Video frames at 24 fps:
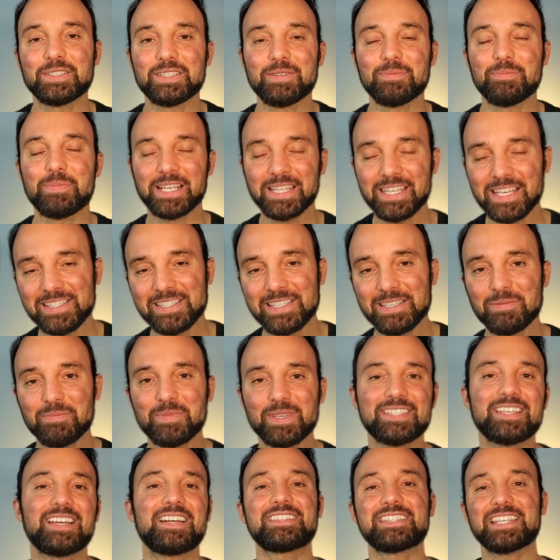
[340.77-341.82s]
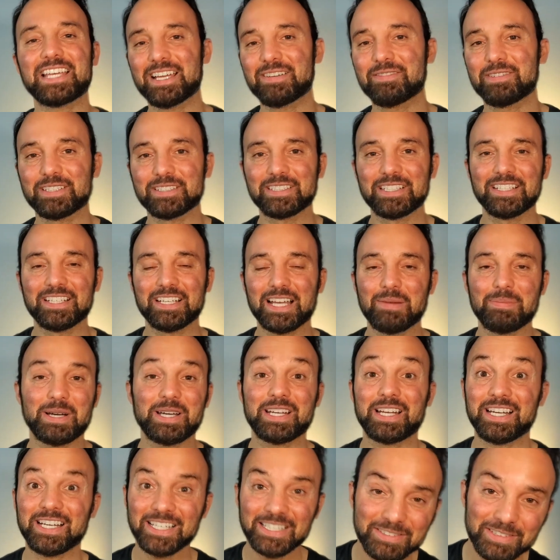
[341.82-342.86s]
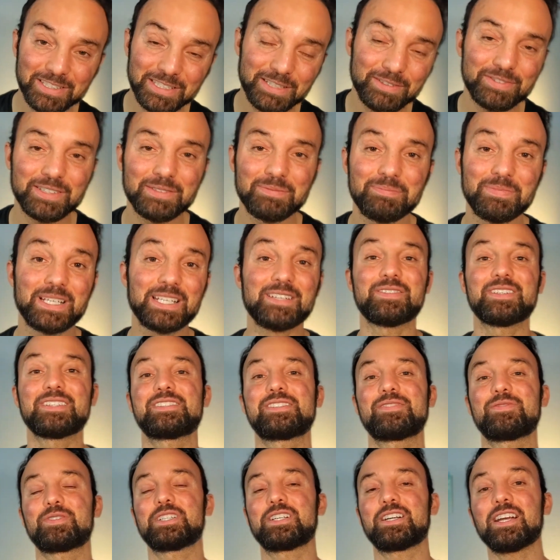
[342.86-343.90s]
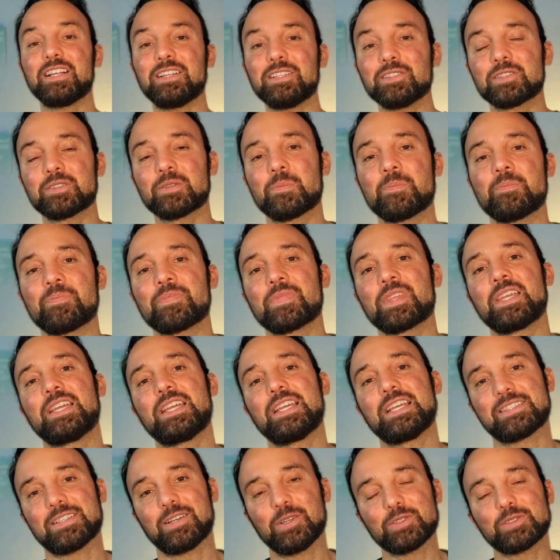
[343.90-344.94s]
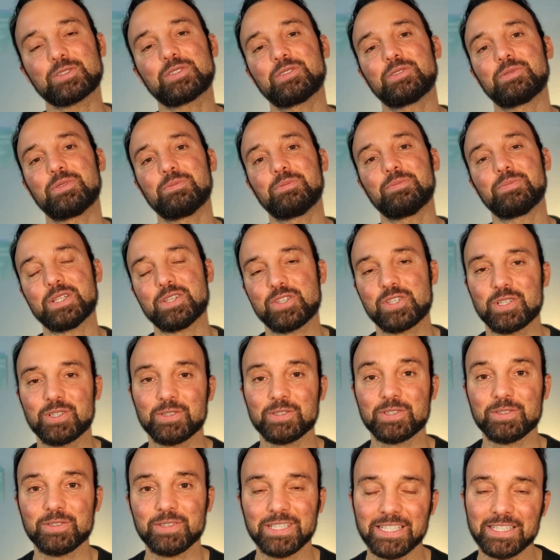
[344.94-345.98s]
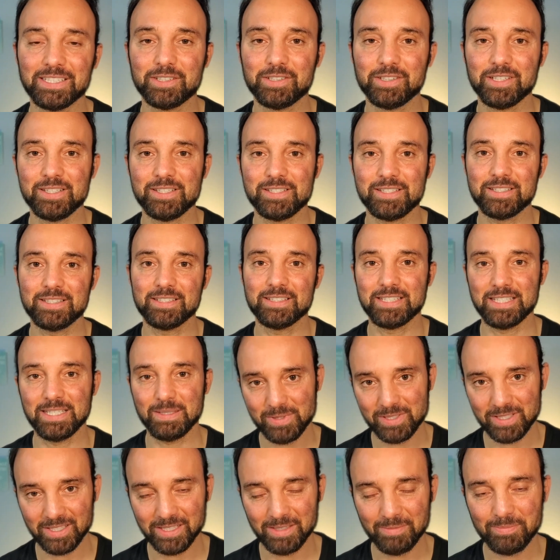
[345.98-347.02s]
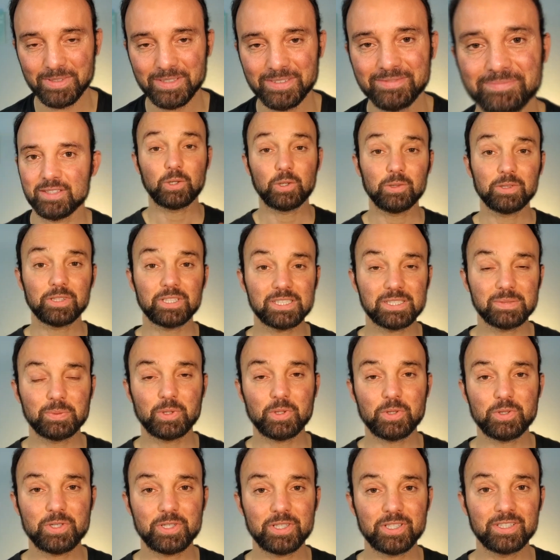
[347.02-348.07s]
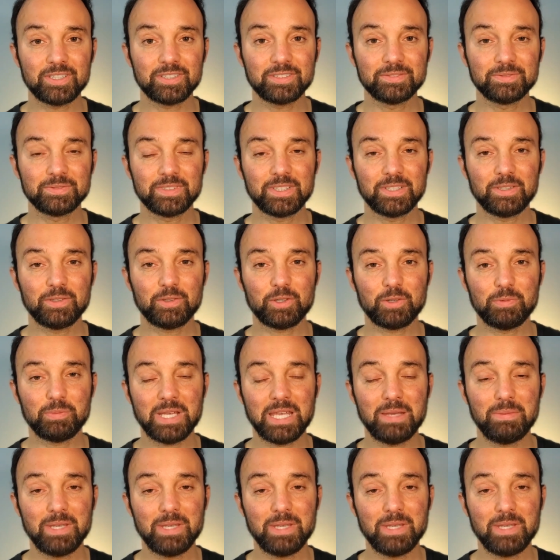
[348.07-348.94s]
Magnesium, besides having about 100 different benefits for your health, has also been shown to increase deep sleep. Cold exposure, or maybe